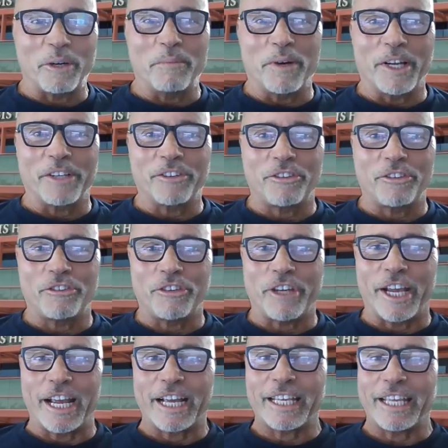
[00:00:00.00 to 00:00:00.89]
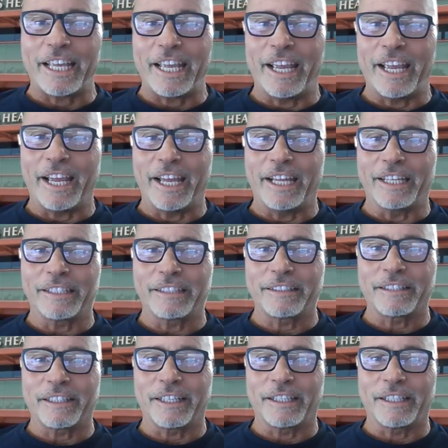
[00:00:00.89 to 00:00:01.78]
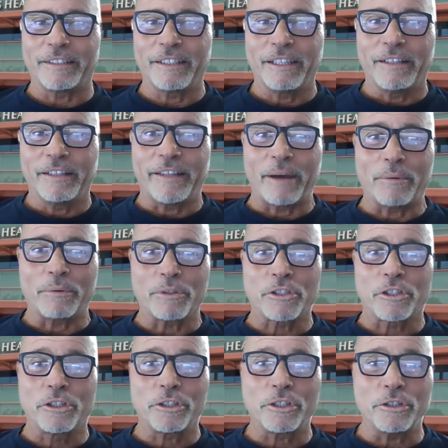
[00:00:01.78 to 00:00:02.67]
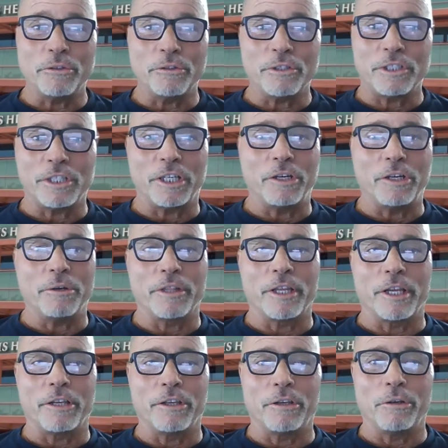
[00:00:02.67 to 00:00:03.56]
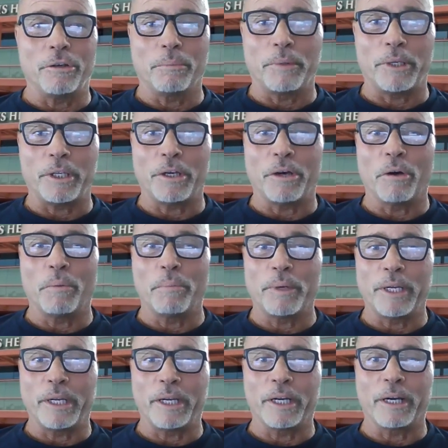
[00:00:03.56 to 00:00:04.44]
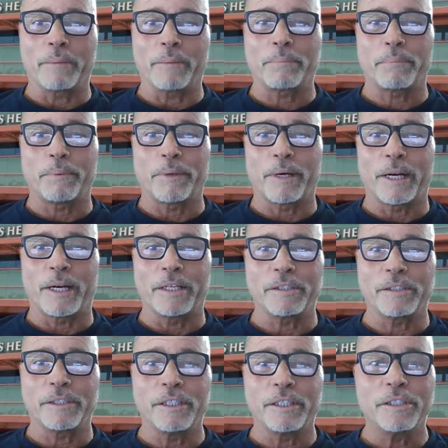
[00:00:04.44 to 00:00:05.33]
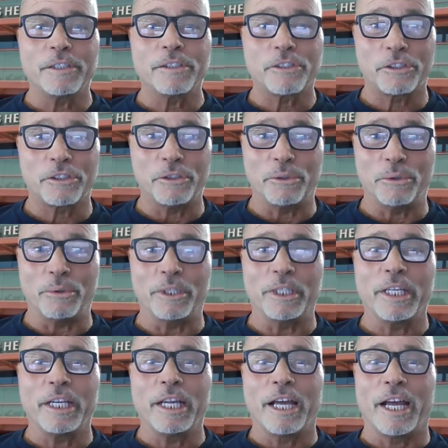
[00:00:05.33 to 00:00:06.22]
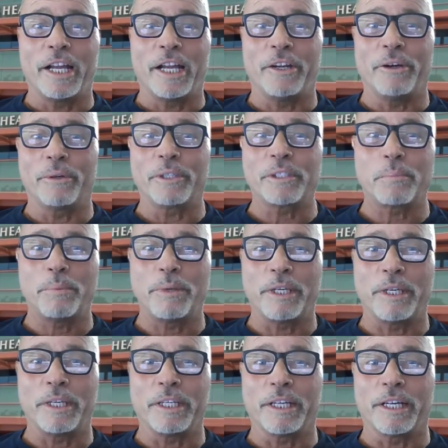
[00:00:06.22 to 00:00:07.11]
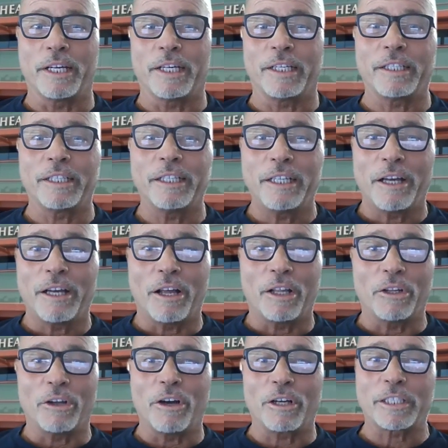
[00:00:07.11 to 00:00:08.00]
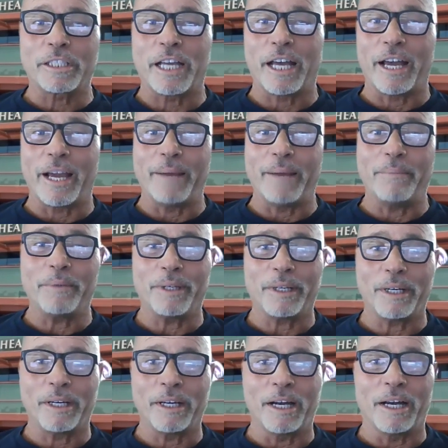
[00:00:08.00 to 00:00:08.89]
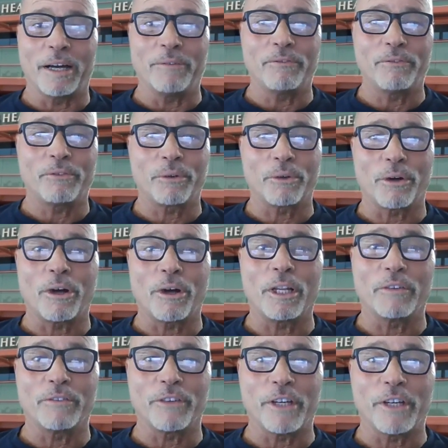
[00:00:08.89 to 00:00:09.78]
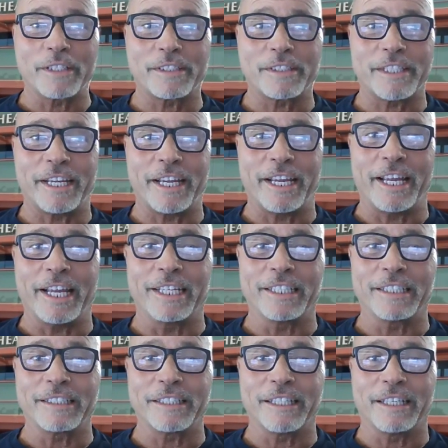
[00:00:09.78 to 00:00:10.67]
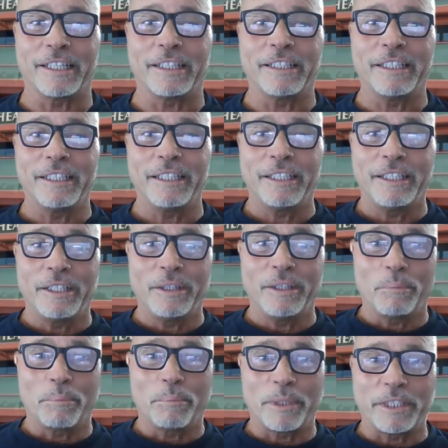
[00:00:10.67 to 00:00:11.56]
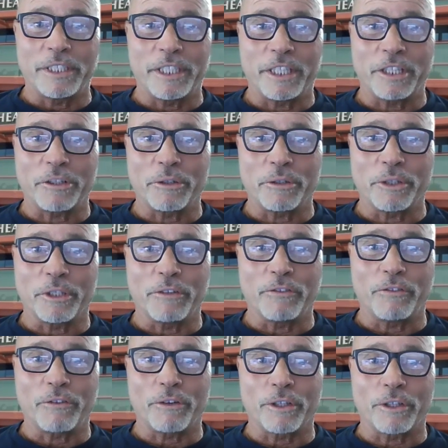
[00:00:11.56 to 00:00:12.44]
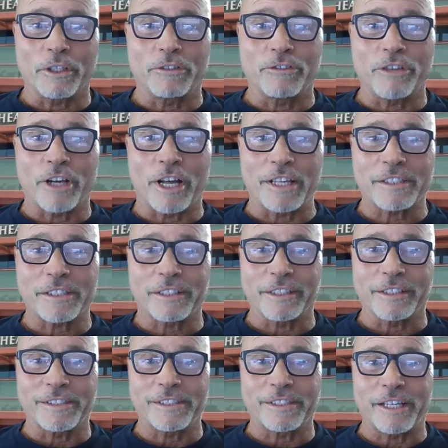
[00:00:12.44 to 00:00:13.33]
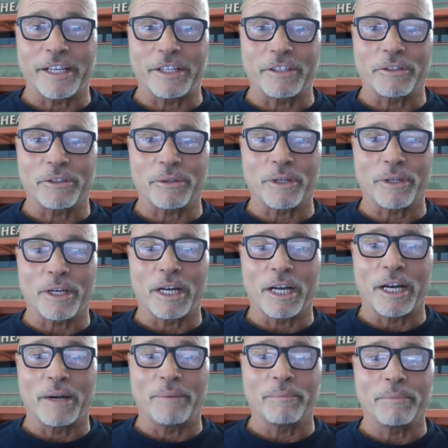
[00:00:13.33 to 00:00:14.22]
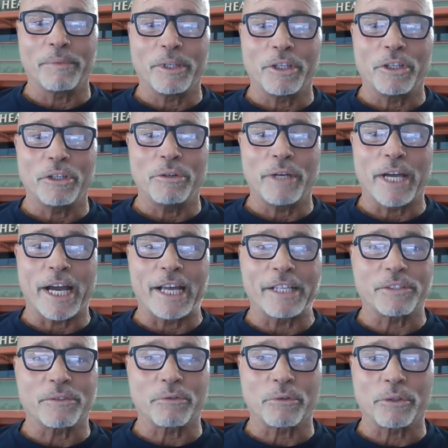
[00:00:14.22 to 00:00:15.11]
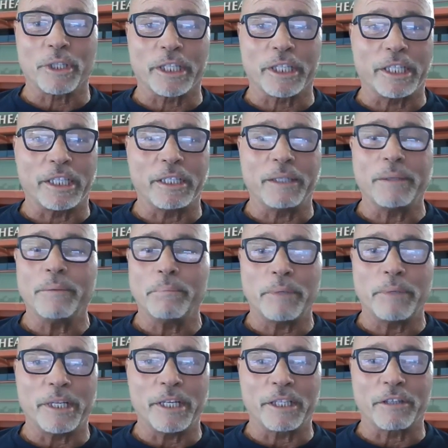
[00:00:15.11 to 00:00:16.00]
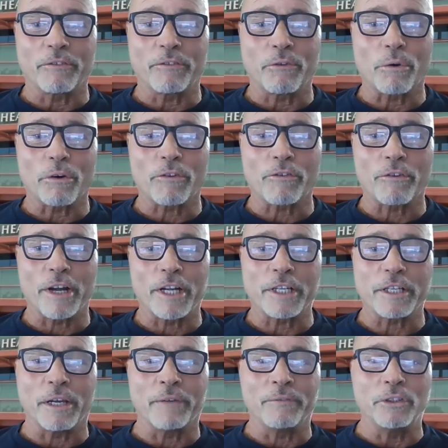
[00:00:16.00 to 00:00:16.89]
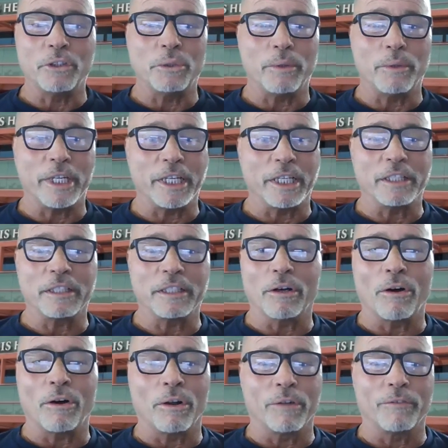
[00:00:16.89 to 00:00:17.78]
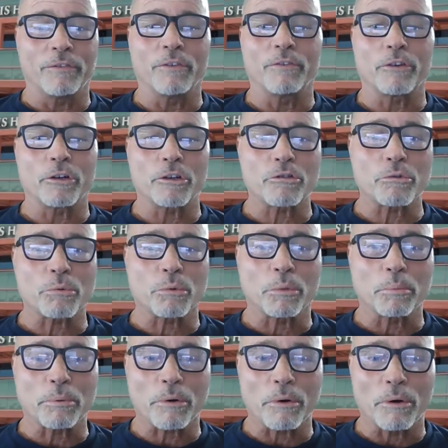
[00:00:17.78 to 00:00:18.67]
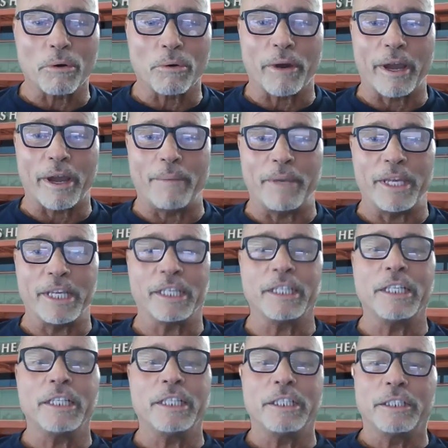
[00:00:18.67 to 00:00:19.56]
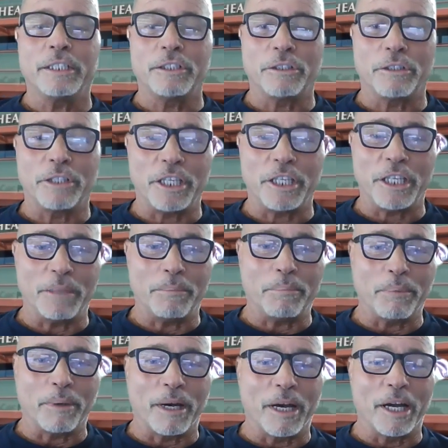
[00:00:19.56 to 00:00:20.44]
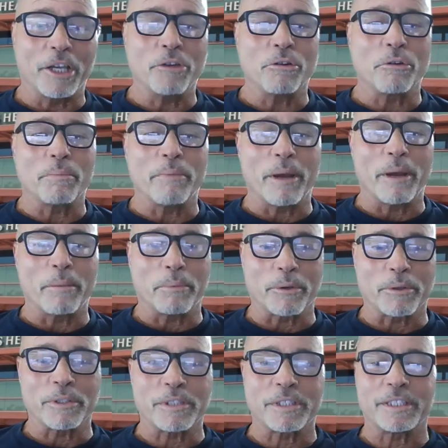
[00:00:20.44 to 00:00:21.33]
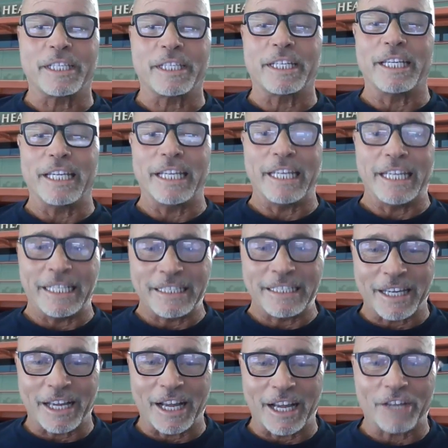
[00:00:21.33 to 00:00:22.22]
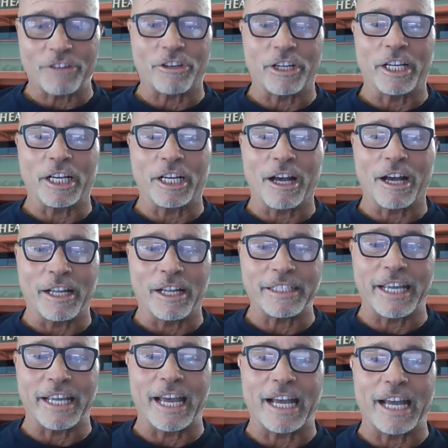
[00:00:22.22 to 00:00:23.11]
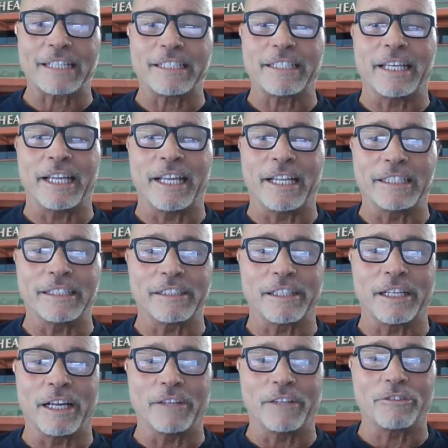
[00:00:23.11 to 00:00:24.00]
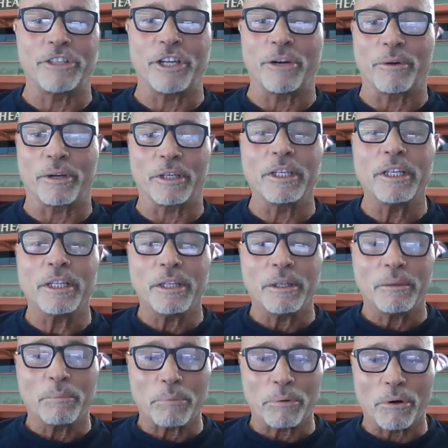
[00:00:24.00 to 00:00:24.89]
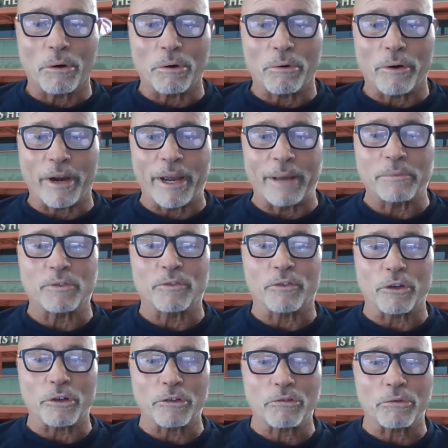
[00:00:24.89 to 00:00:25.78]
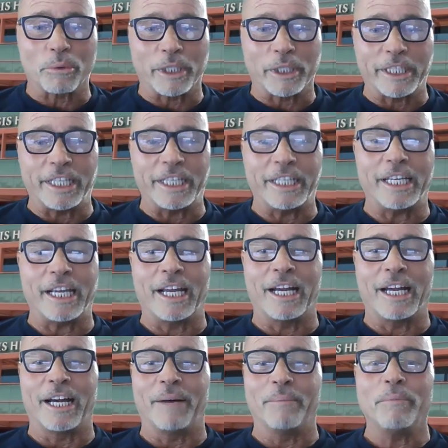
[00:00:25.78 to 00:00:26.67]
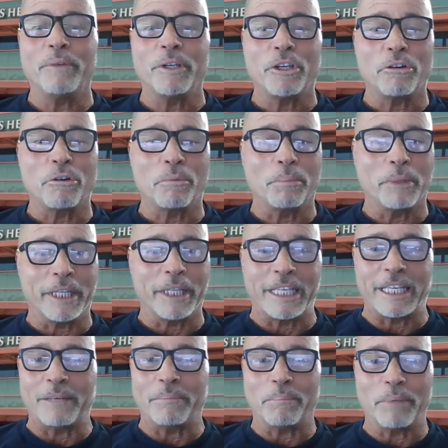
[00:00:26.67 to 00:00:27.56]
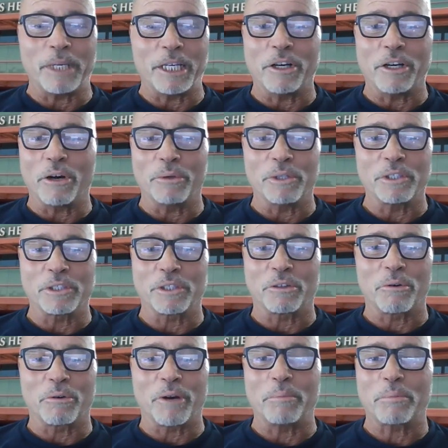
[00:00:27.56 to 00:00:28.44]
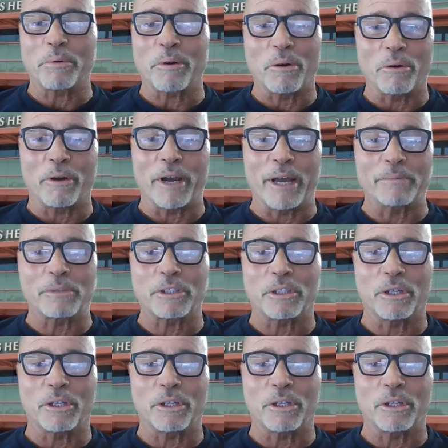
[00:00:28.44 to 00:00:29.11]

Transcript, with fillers: of the virtual programming to keep uh, your members in touch and in contact and sharing programs virtually. Um, your Bling and Bingo is a great program. So Thank you for all that you do. And uh, you are correct. Um, Desert Oasis has been um, a proud sponsoring partner with the Joslyn Center now for many years. And uh, we look forward to continuing our support and uh, working together.